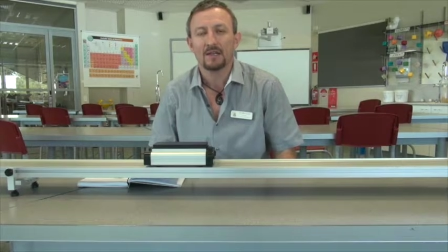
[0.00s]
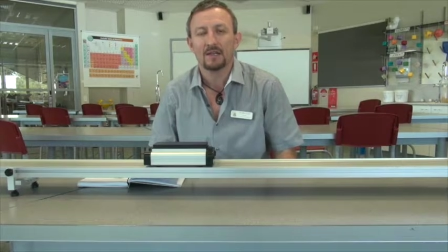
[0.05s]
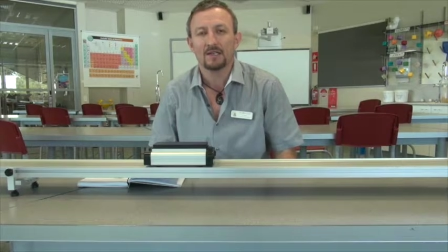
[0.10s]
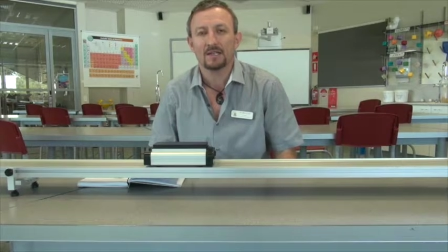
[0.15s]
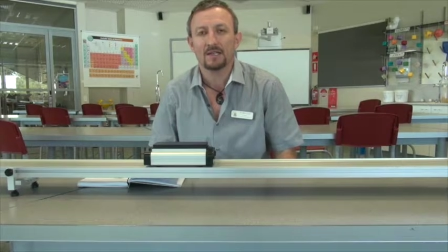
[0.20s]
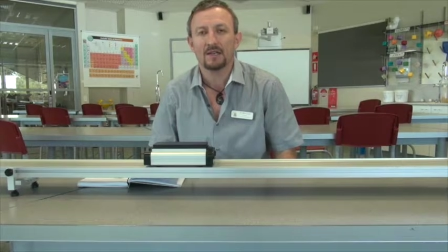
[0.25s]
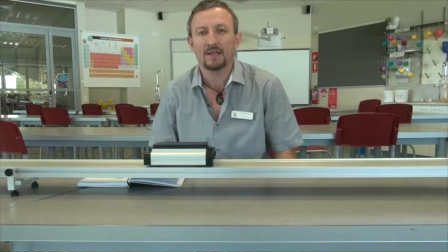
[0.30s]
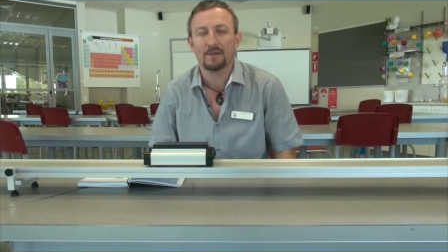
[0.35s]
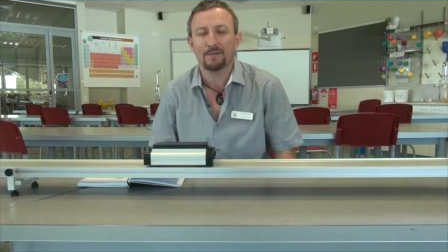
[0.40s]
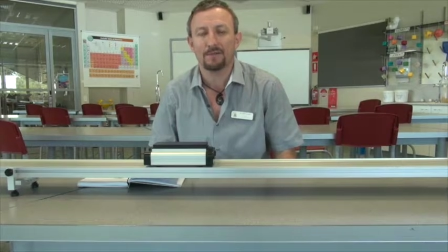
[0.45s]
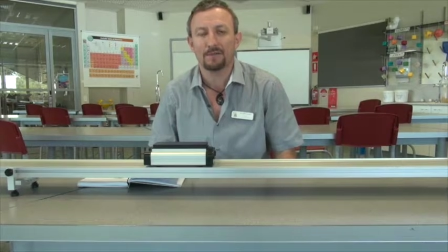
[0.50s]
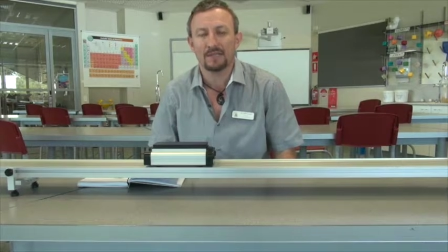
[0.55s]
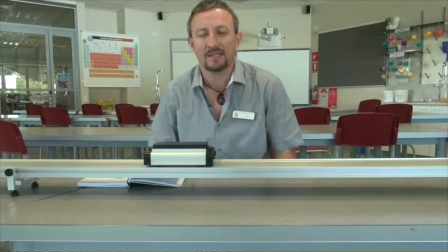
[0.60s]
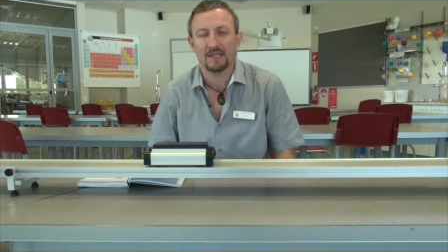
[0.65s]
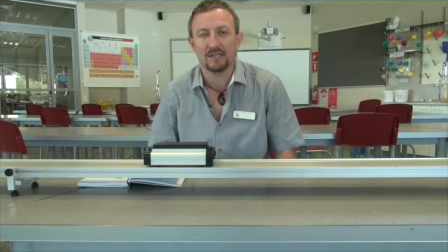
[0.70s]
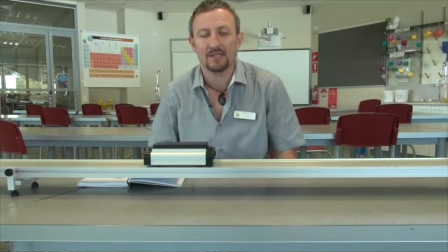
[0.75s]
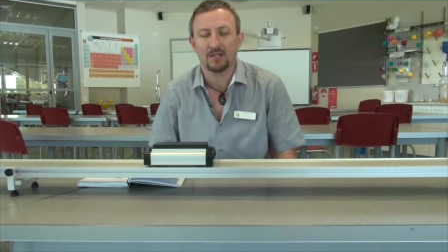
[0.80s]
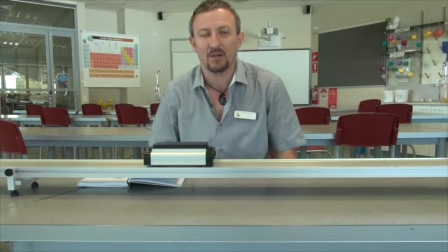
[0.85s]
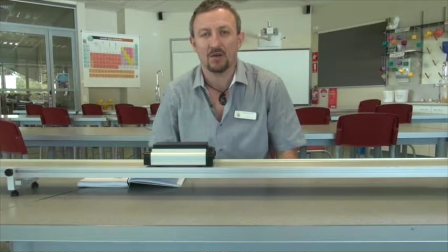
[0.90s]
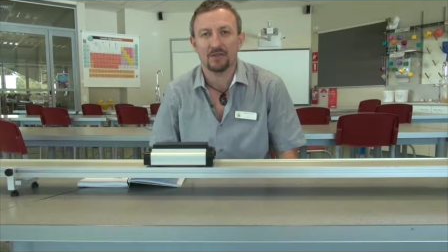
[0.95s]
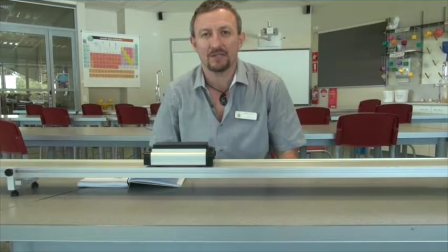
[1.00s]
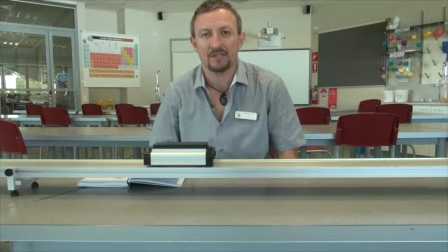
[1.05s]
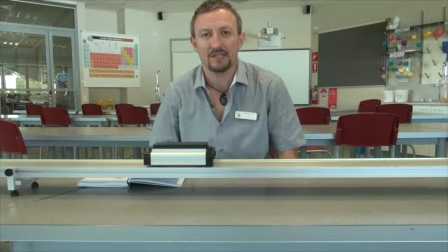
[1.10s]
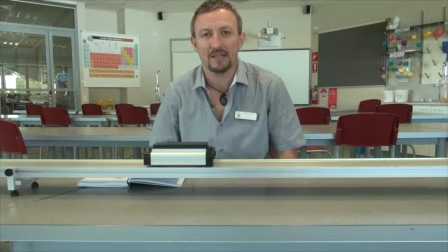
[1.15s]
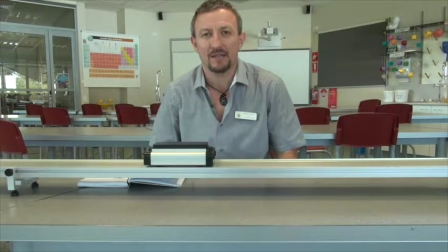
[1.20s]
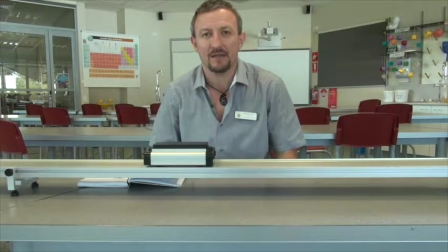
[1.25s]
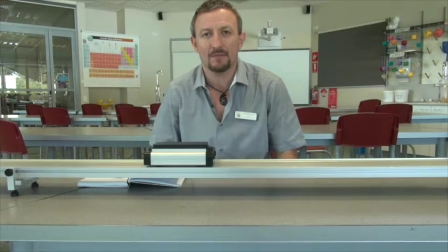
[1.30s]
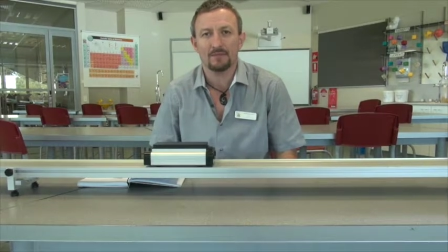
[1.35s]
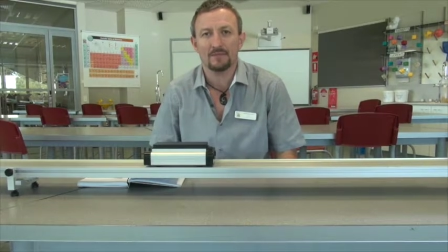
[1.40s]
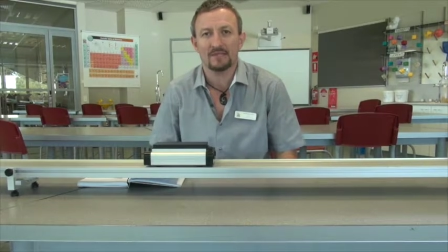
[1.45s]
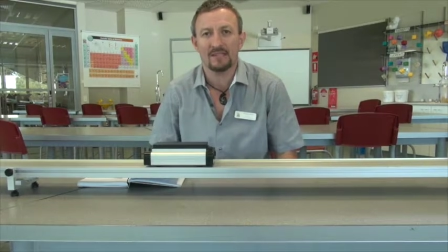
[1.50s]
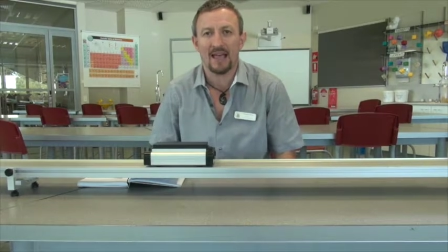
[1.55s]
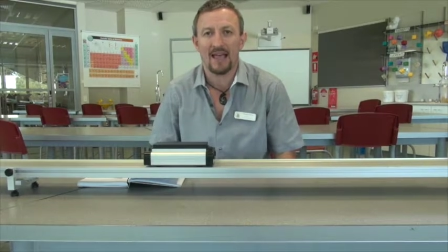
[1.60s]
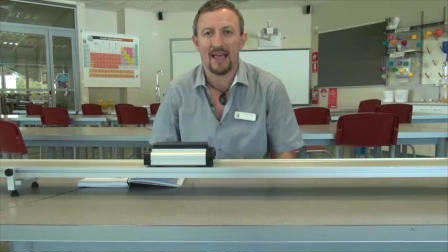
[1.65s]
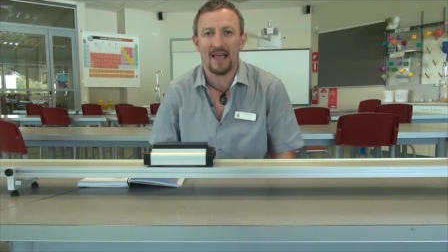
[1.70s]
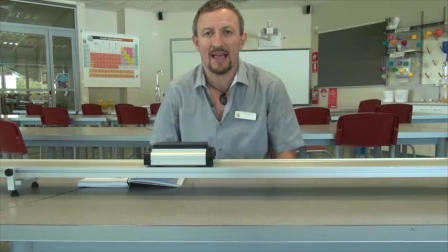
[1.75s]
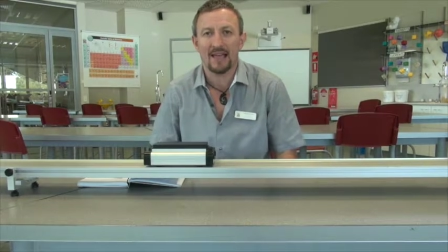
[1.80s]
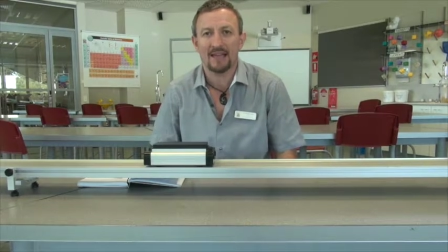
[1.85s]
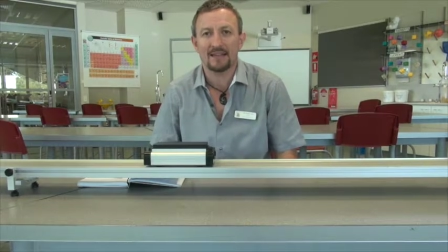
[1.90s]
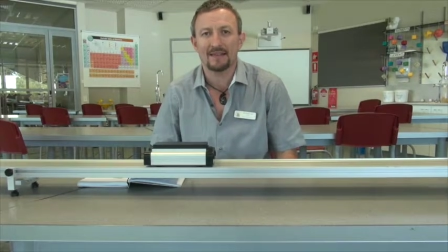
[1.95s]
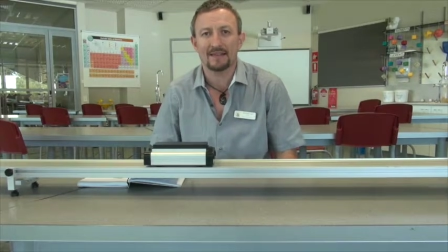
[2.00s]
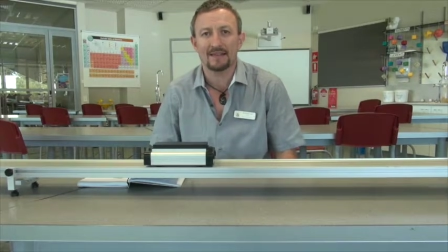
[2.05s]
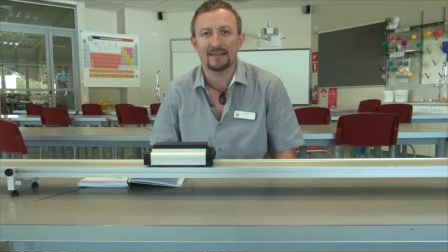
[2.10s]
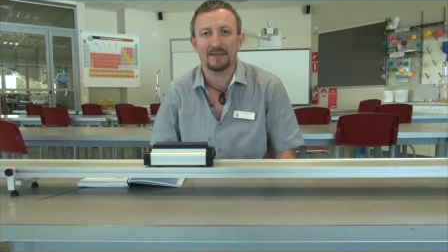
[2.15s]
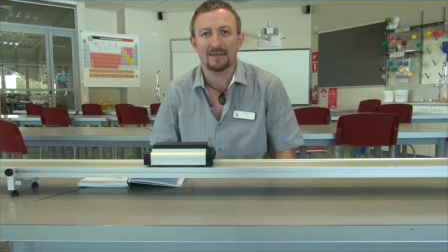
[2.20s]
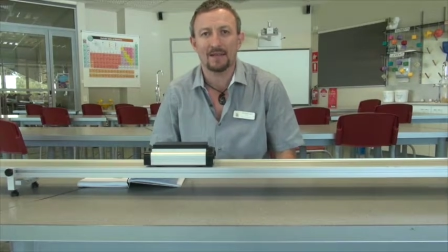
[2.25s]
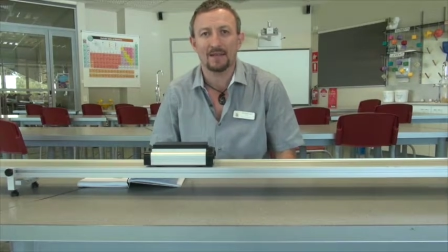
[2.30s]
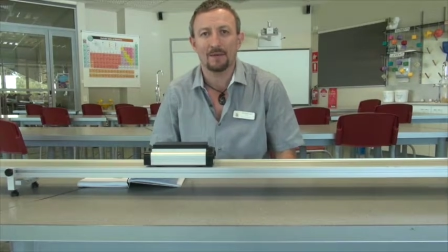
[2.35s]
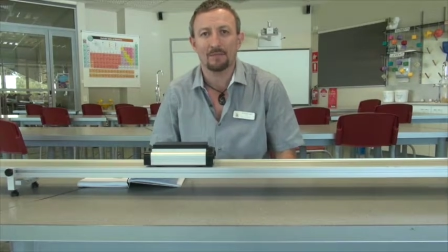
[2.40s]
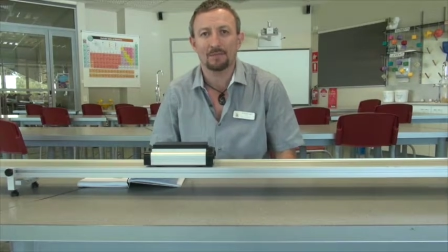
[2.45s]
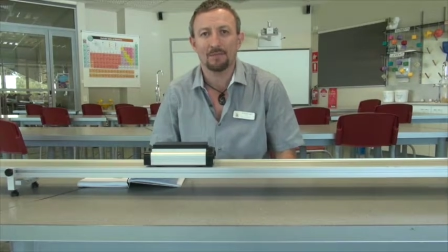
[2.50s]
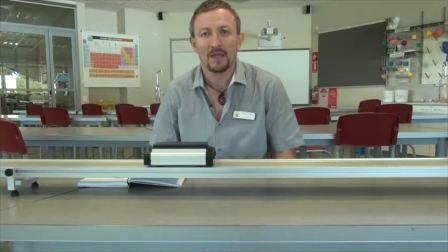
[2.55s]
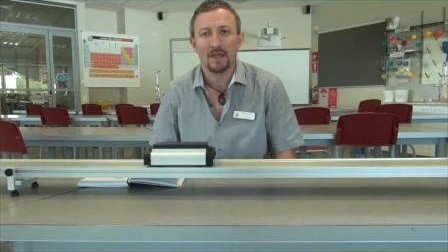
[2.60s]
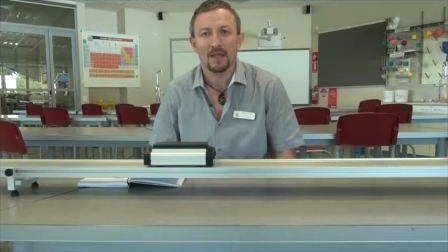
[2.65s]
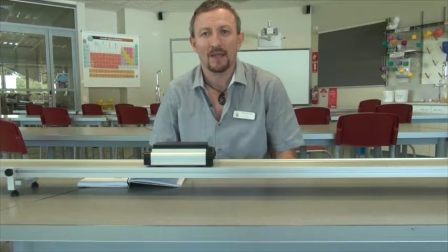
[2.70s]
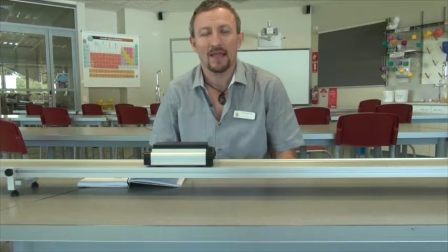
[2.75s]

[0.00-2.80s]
senior physics concepts and um,